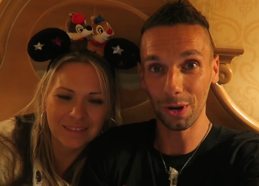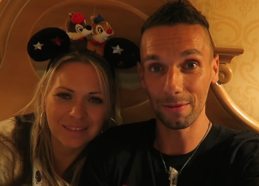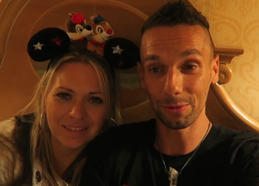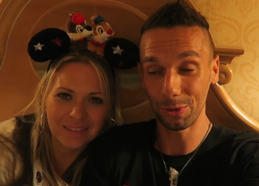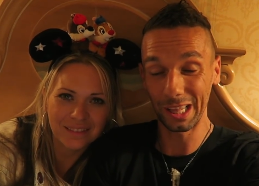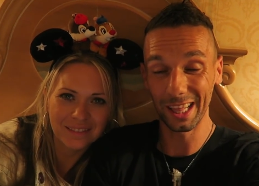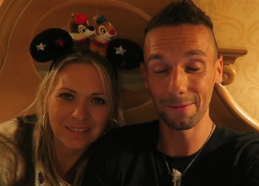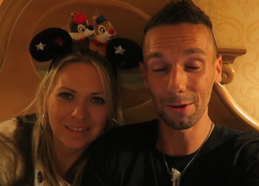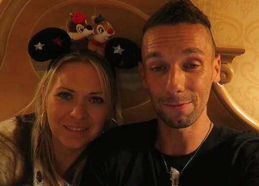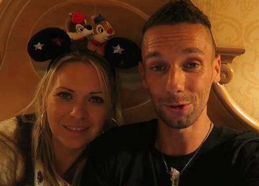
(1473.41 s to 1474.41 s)
Speaker 1: we're having, we'd
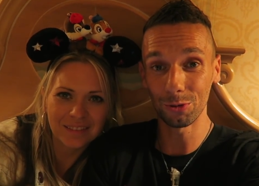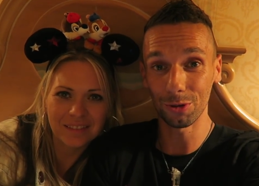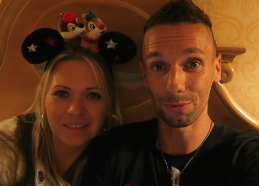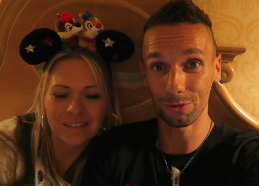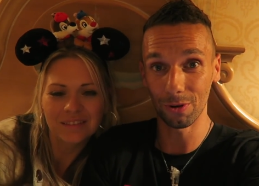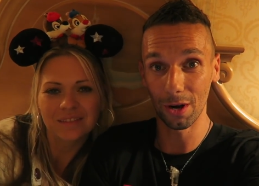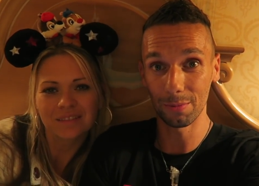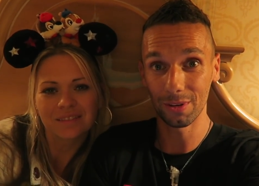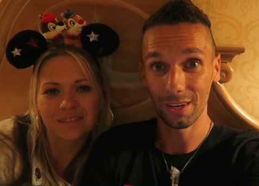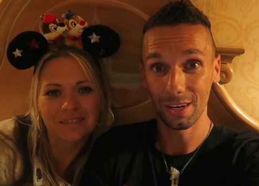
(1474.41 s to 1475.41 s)
love it if you
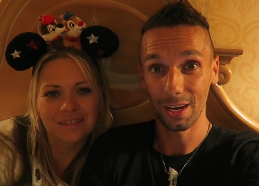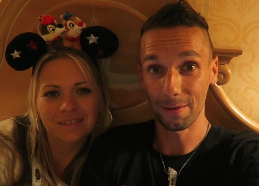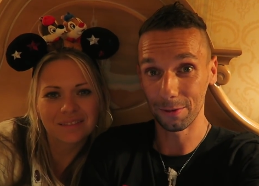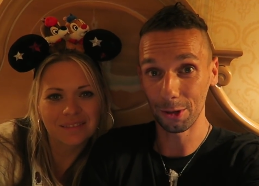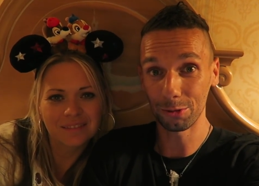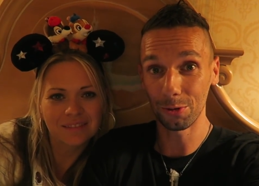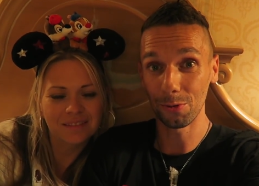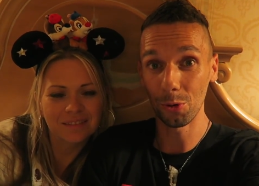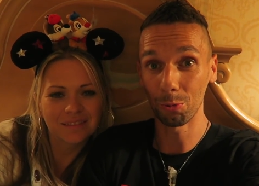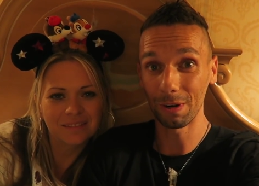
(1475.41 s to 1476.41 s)
subscribed. And for those of
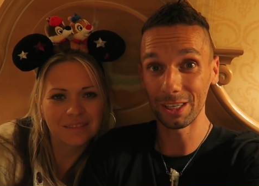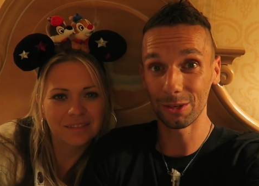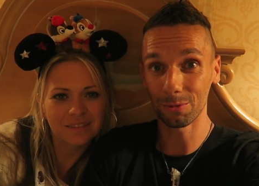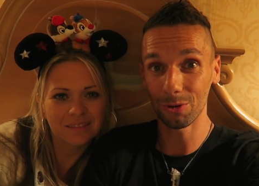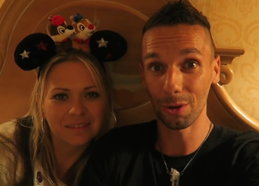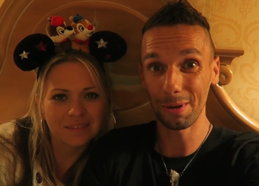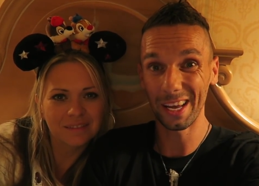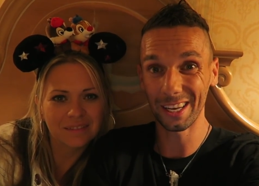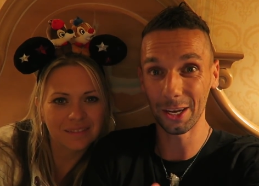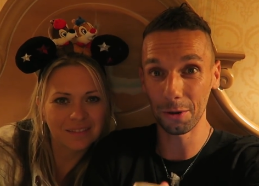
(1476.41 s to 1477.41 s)
you who are already subscribed,
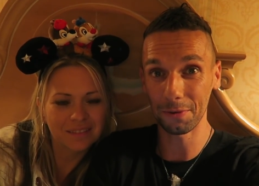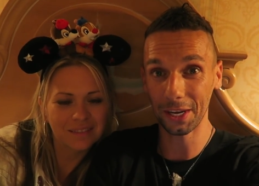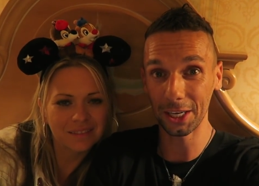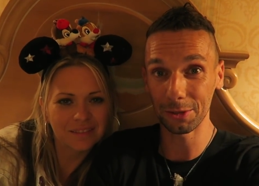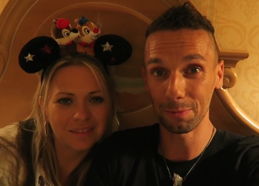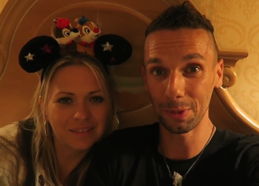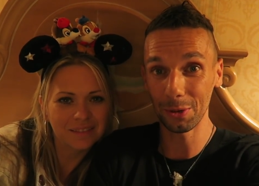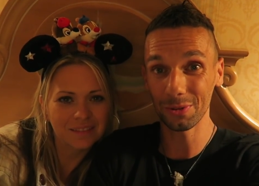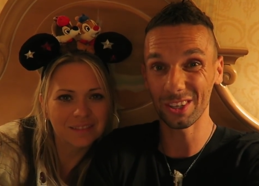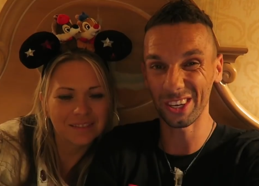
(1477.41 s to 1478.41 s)
hit the notification
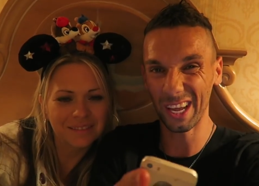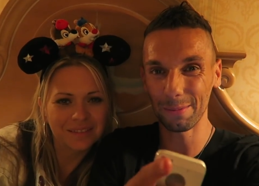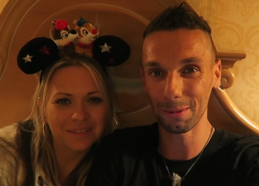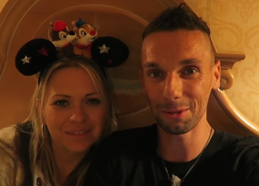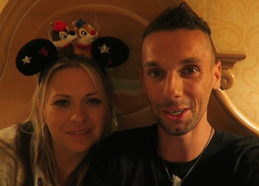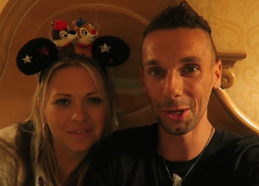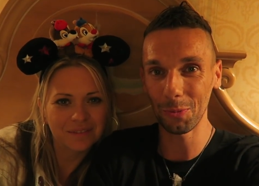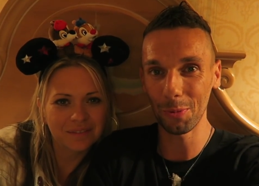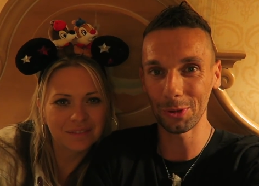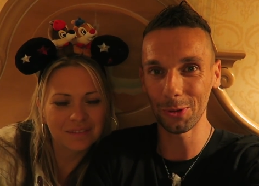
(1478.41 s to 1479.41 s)
bell so you're kept up to date
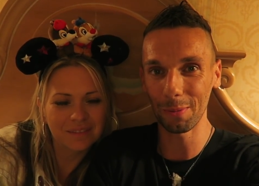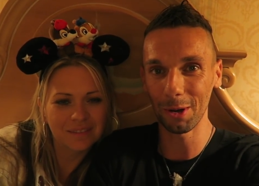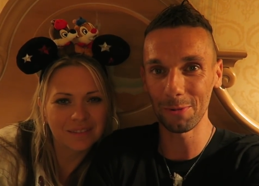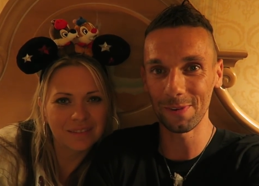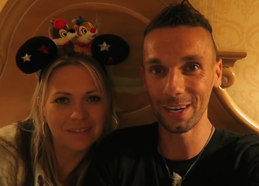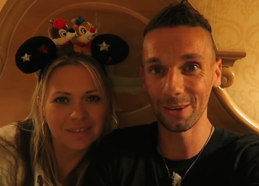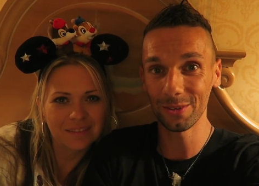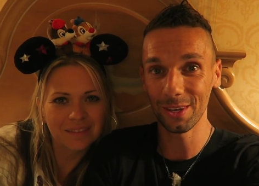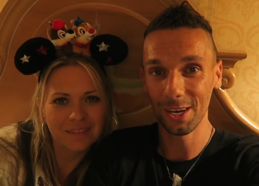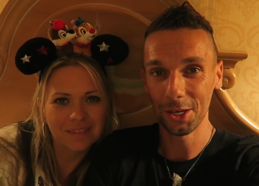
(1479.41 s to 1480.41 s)
on when we do upload
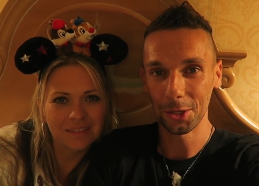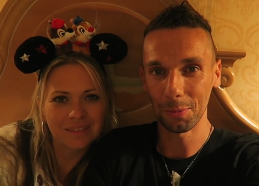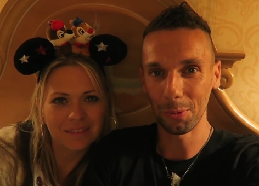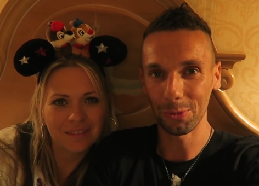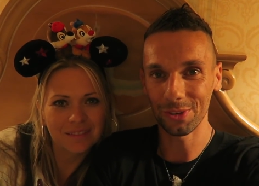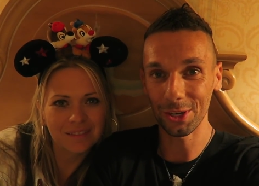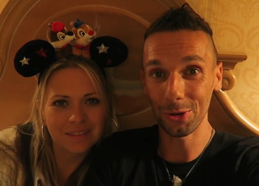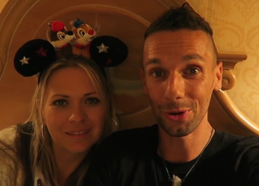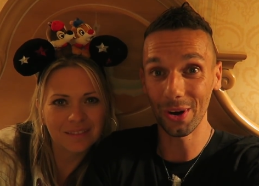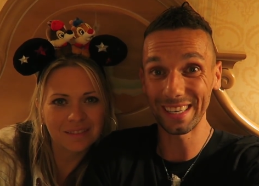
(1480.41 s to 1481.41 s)
videos. And we will see
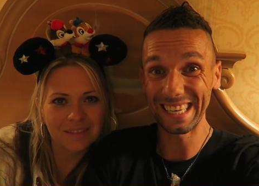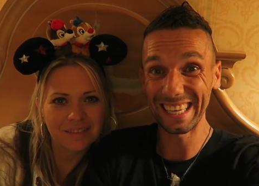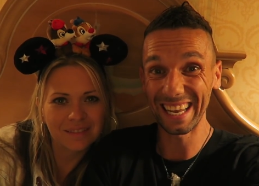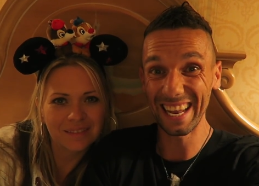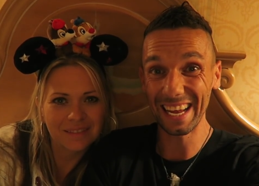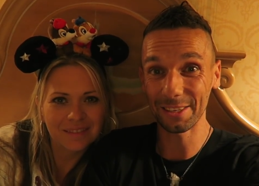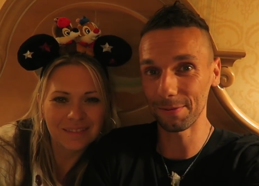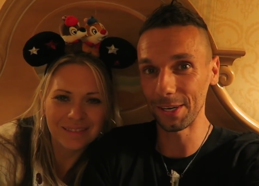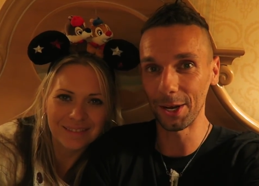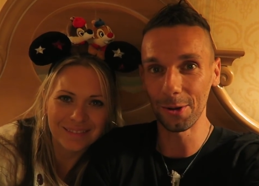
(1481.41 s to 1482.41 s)
you guys in the next
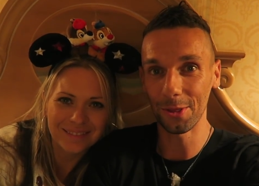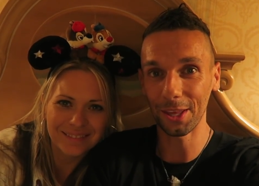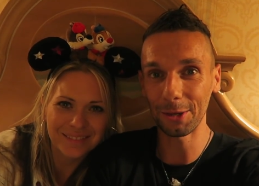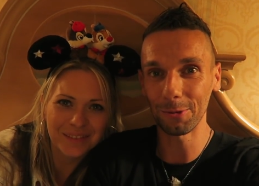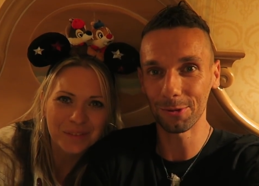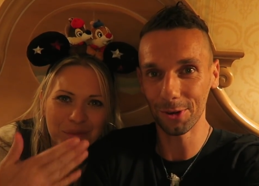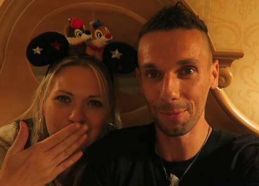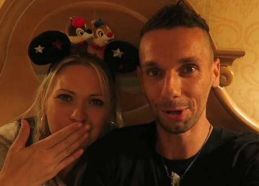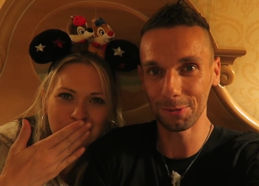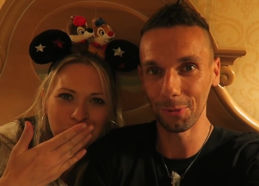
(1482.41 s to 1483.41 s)
video. Thank you
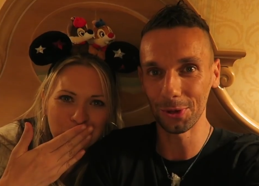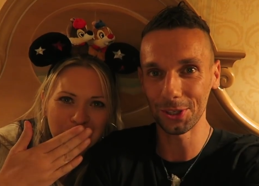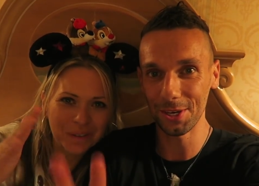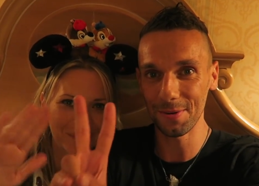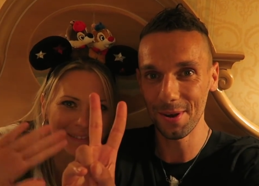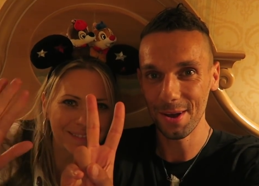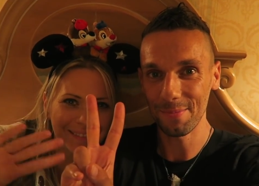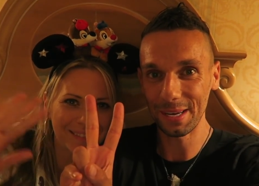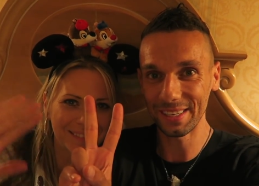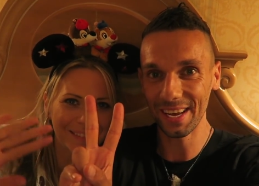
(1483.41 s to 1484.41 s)
so much for watching.
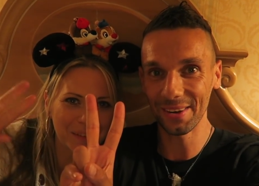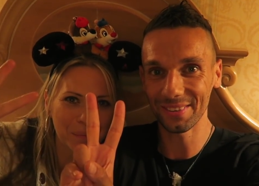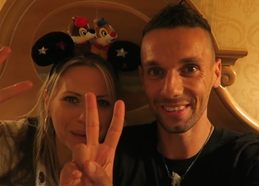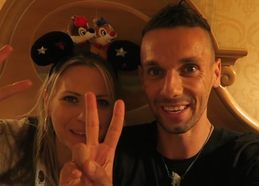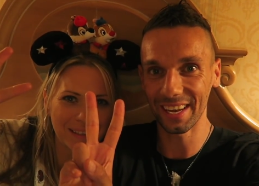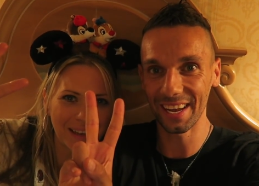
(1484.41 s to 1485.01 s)
Peace out. Take